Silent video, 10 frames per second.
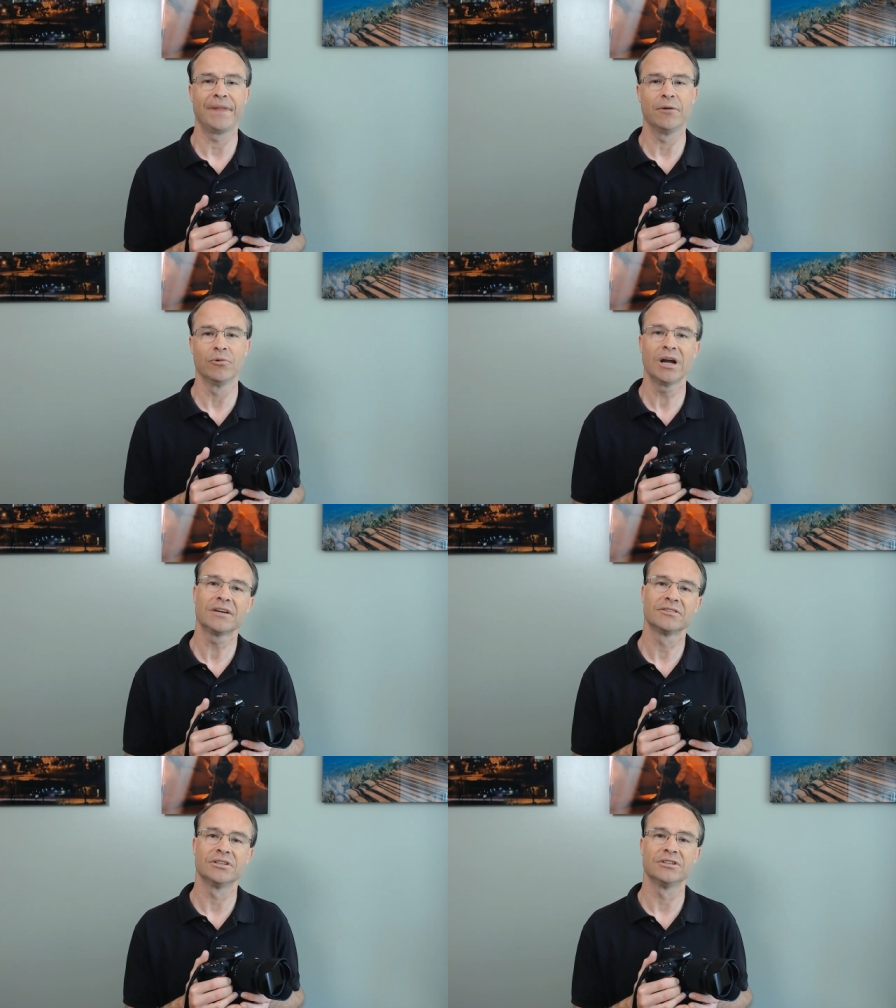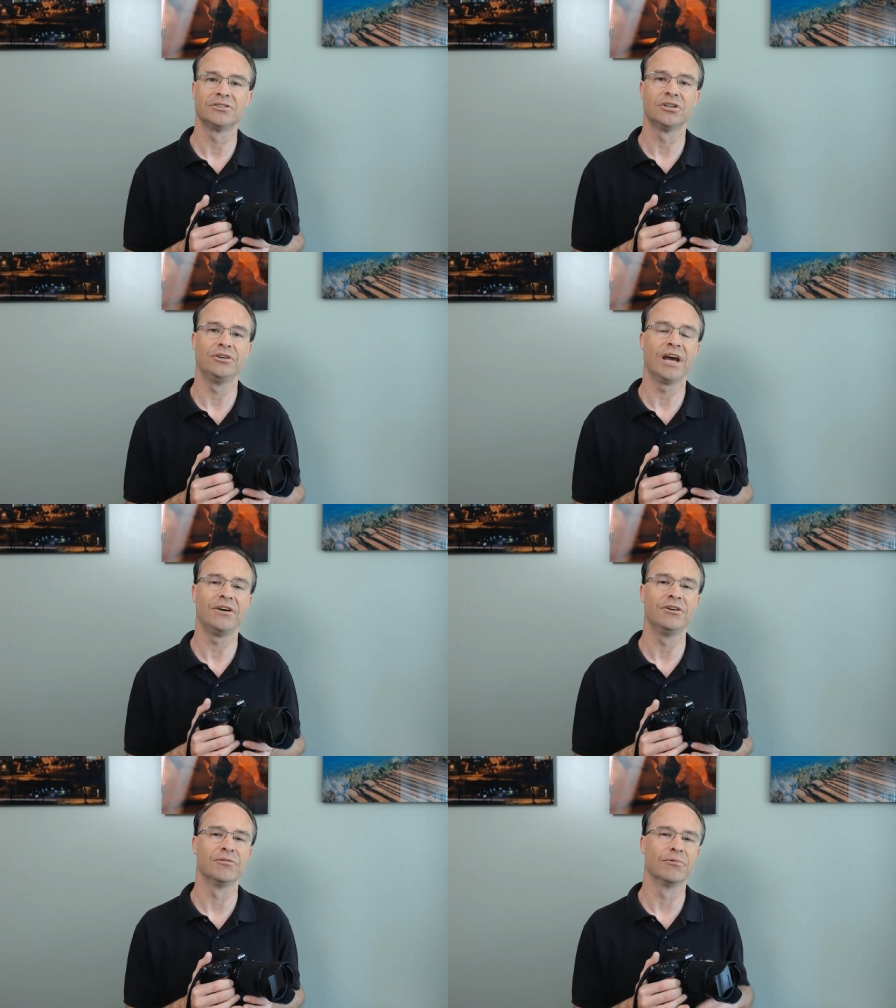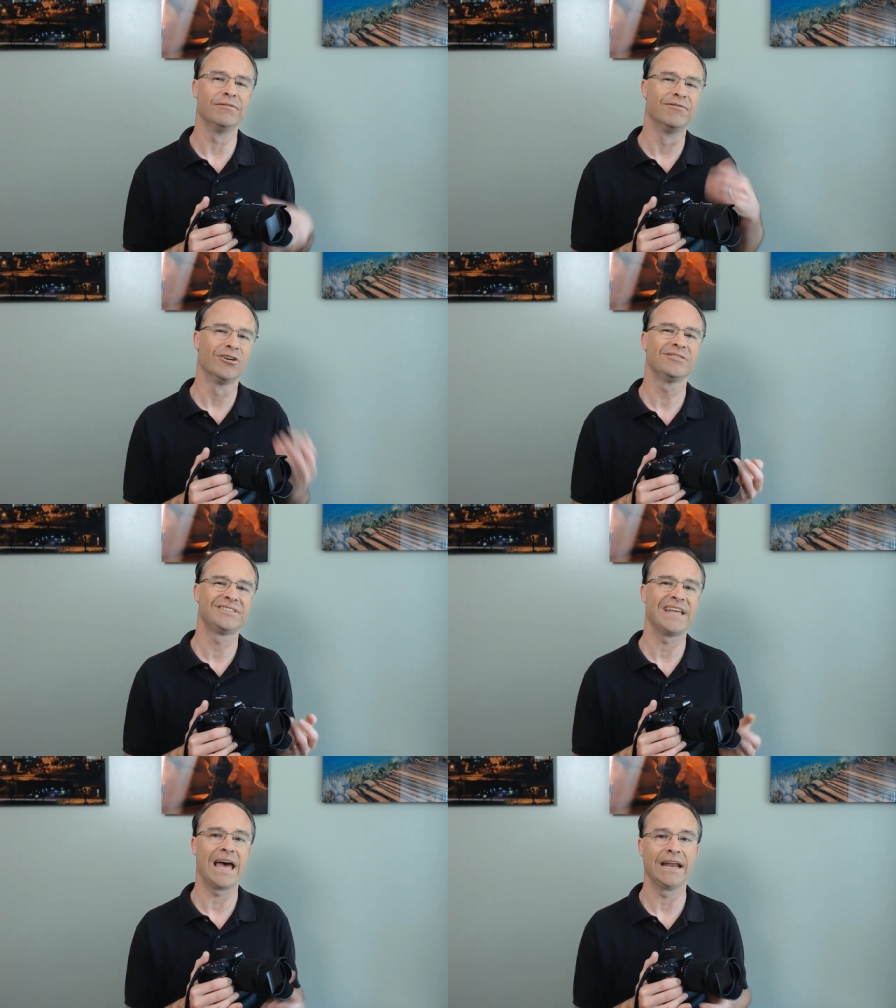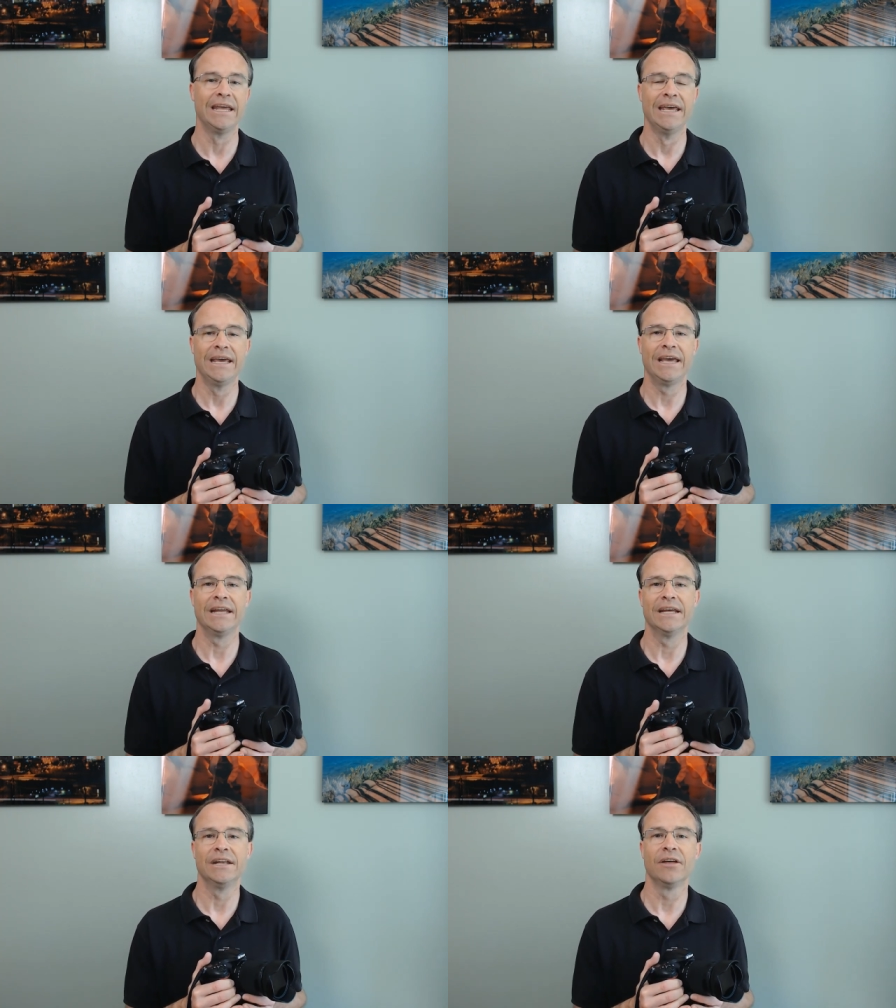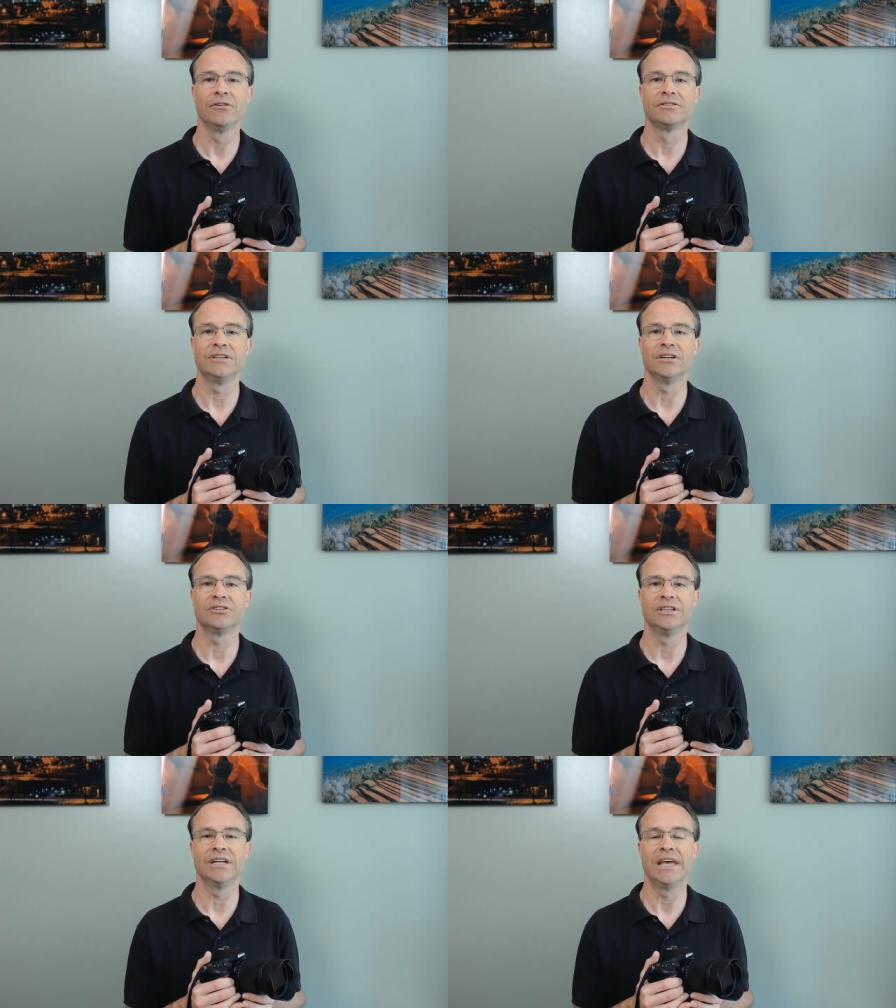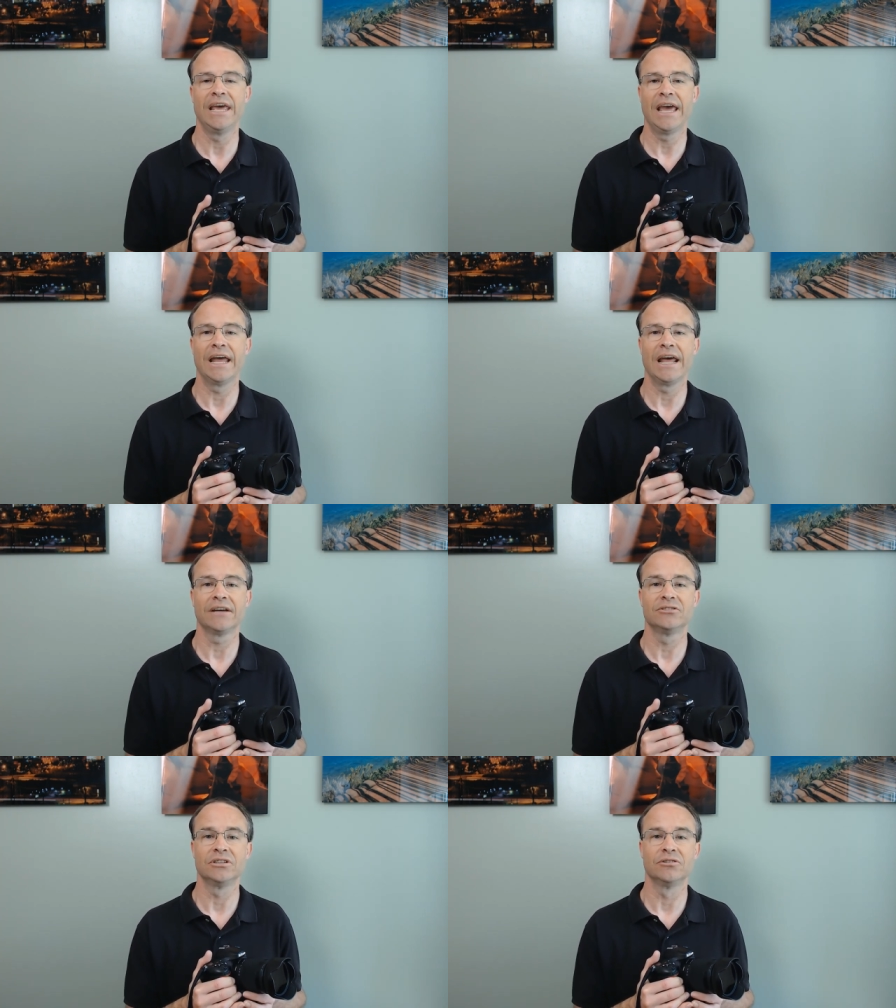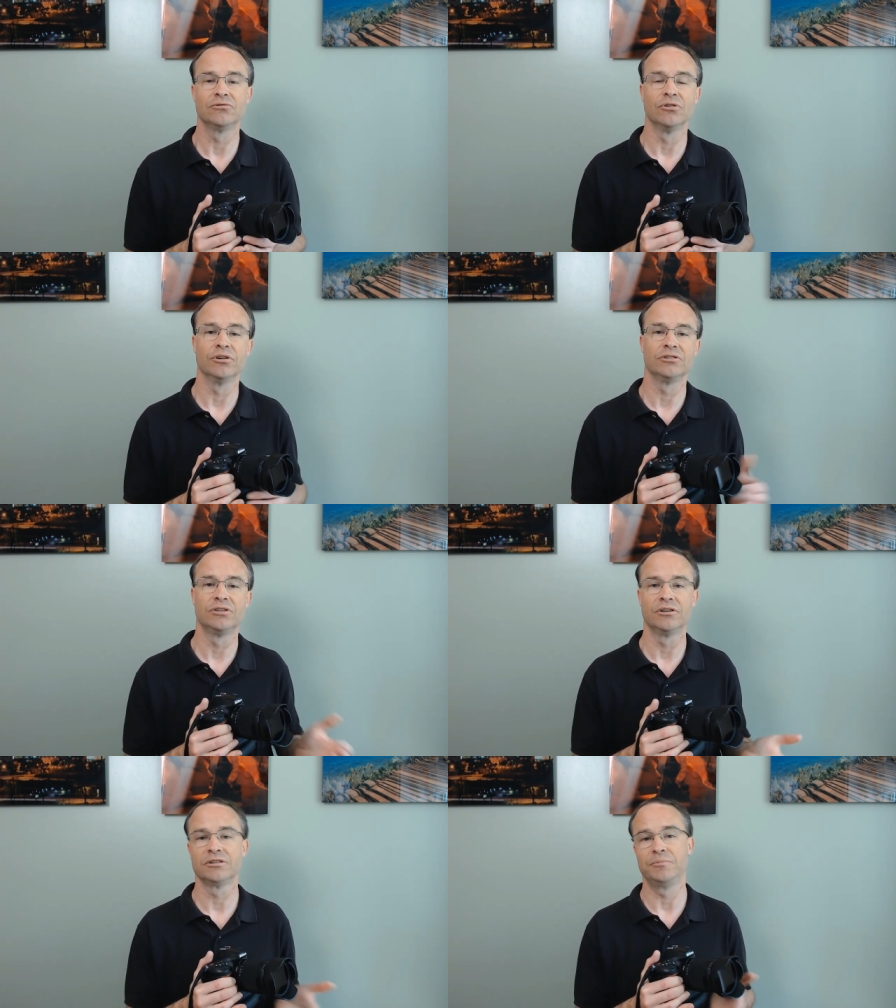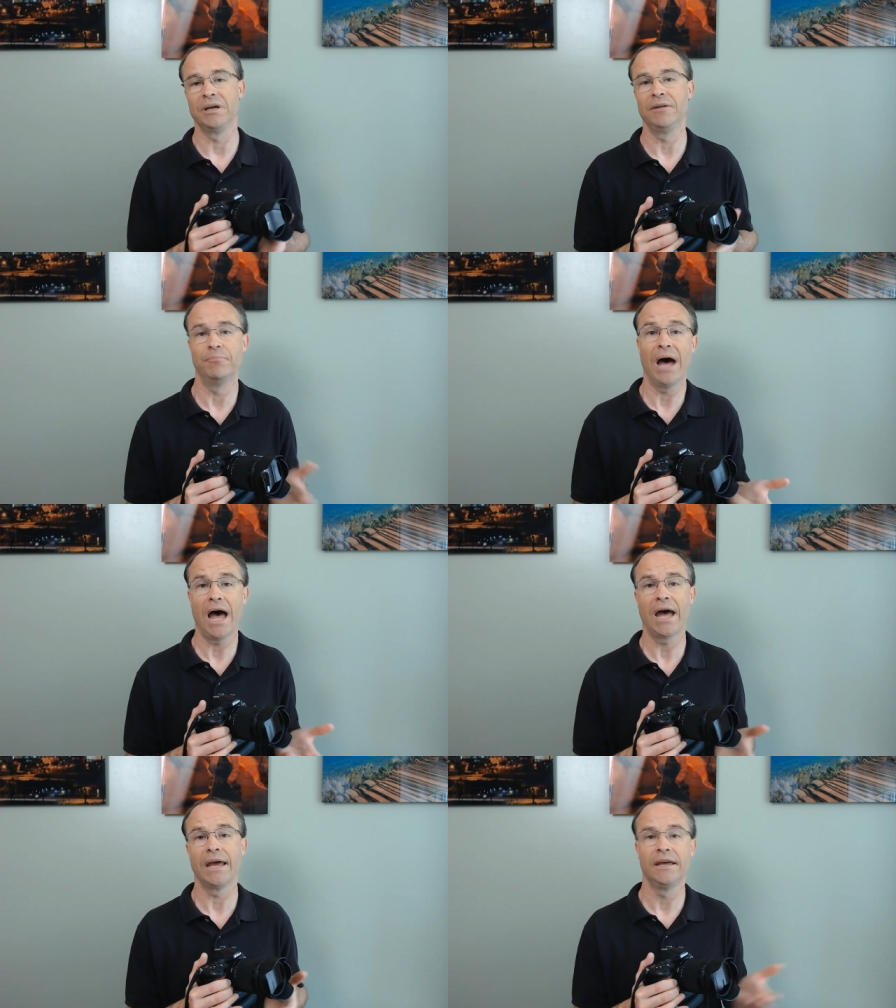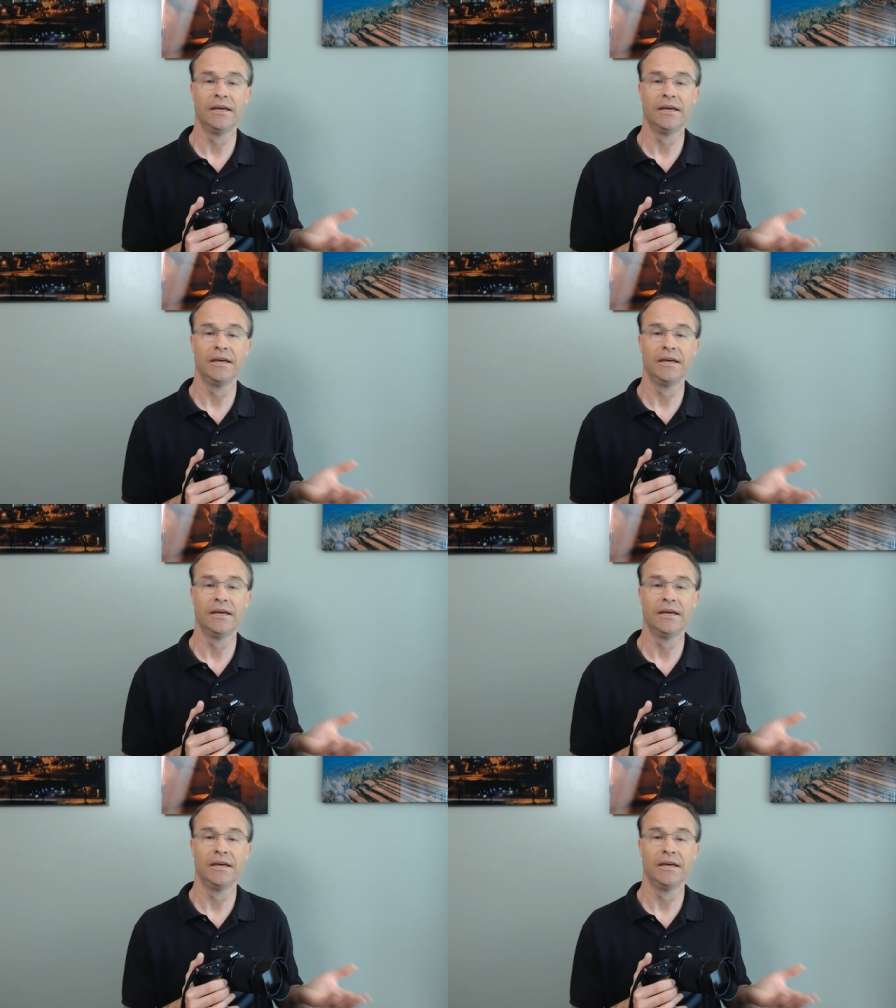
And we're actually gonna show you how you can reverse that in another session and actually control the shutter speed by